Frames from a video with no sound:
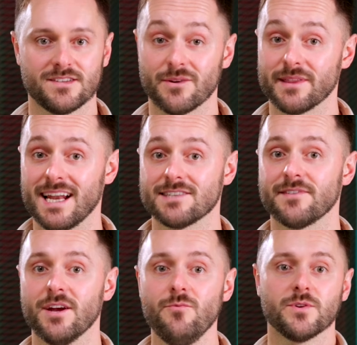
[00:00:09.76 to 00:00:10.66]
So in the last
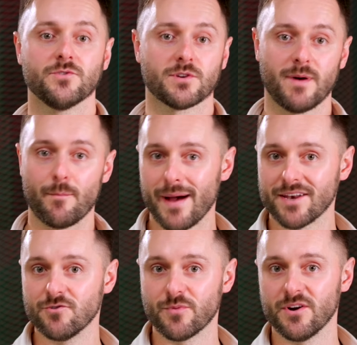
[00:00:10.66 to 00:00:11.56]
video, we talked about
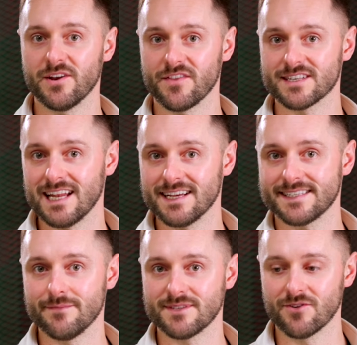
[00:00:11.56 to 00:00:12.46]
manual brewing on the SLAYER
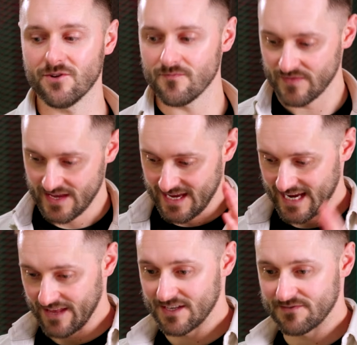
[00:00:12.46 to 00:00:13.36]
steam single.
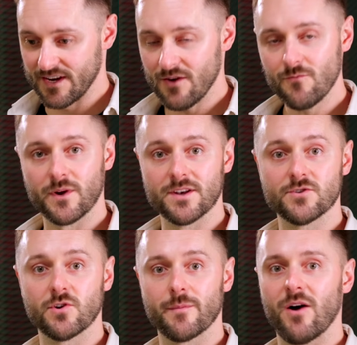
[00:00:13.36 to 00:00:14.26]
In this video, we're going to
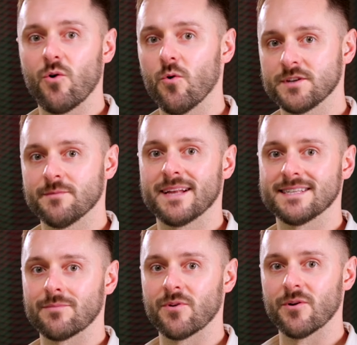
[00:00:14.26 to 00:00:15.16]
talk about
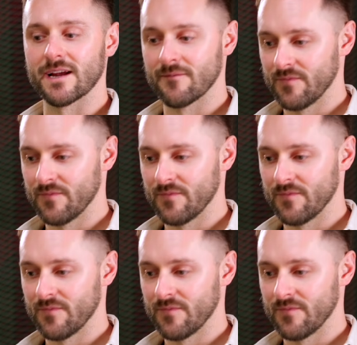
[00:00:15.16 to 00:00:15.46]
automatic brewing.